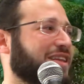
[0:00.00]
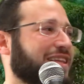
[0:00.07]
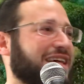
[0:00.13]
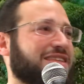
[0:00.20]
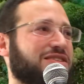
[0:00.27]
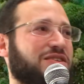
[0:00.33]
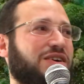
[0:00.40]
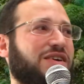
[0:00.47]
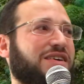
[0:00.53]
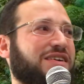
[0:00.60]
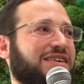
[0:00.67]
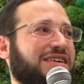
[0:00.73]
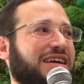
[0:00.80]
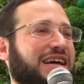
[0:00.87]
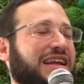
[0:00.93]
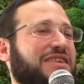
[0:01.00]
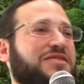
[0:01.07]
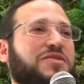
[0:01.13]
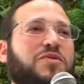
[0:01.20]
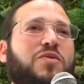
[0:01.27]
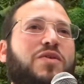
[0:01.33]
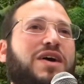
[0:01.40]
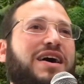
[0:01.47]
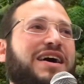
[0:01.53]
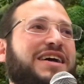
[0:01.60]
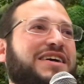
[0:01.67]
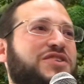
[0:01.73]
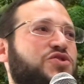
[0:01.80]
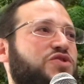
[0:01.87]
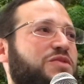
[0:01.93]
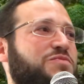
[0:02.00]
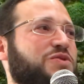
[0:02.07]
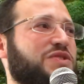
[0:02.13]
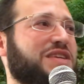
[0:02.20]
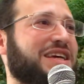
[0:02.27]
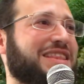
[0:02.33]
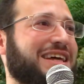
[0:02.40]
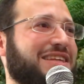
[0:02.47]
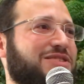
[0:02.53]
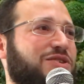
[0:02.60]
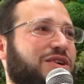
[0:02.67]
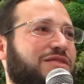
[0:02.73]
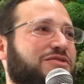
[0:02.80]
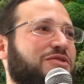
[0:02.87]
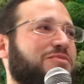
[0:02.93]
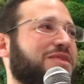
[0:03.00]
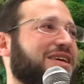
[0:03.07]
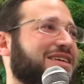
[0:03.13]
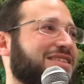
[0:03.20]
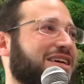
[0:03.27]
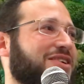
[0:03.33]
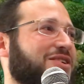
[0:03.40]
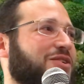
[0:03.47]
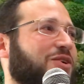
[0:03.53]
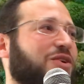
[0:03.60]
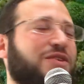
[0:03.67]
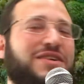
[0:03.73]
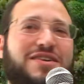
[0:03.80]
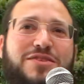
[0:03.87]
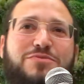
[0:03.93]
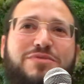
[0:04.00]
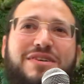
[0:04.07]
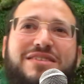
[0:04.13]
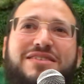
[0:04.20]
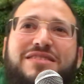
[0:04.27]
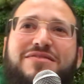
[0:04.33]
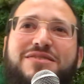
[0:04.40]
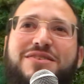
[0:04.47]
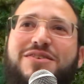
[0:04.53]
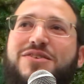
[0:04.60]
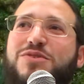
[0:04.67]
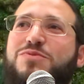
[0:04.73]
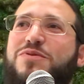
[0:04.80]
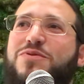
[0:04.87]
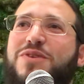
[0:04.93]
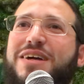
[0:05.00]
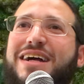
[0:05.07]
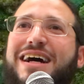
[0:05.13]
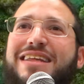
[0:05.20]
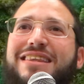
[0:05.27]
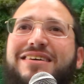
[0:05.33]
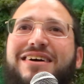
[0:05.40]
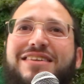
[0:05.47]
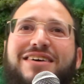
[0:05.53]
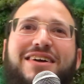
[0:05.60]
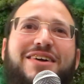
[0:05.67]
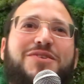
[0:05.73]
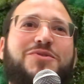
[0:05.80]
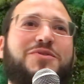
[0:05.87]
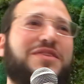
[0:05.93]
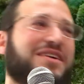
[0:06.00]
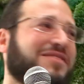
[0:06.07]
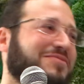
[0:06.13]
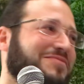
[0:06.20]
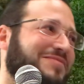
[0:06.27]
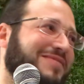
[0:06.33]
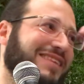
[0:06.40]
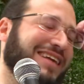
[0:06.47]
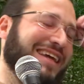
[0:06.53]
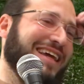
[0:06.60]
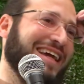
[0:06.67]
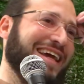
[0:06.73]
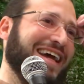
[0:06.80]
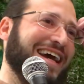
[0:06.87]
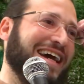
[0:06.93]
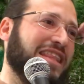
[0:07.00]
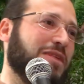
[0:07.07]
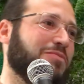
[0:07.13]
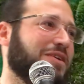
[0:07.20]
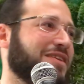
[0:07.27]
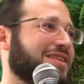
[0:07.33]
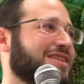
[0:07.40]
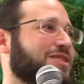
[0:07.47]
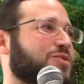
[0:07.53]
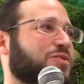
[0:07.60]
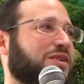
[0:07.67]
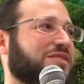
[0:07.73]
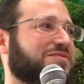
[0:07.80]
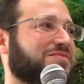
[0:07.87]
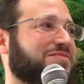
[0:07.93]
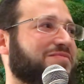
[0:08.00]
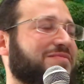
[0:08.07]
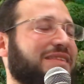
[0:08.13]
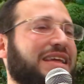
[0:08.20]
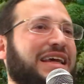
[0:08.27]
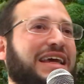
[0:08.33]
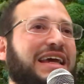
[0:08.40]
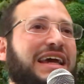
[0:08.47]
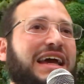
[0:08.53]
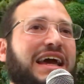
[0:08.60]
And they were playing that song, and I don't know why HaShem just hit that song for me, because I heard all the other Breslover songs before I got there. I thought I knew them. And they played this one.